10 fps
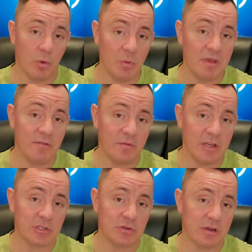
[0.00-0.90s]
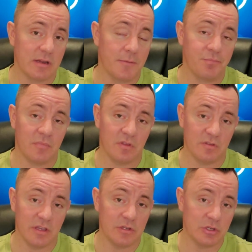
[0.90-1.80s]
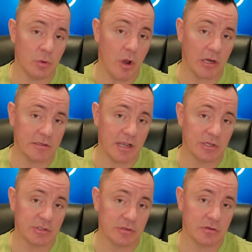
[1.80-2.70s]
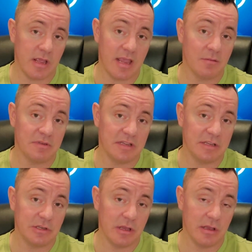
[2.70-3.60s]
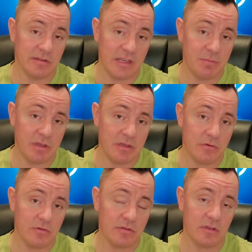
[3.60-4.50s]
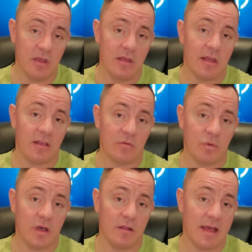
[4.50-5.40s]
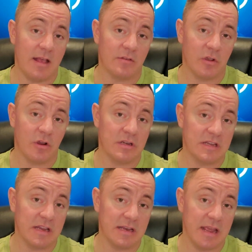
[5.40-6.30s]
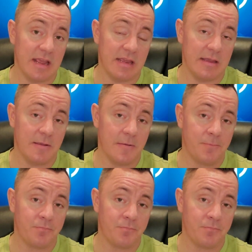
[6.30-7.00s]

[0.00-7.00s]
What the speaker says: will be featuring Zen 2 architecture AMD CPUs, as well as RDNA